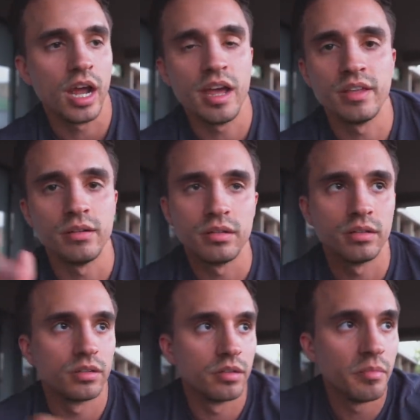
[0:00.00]
and then
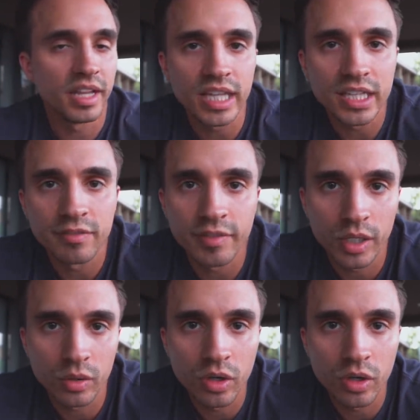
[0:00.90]
make that the final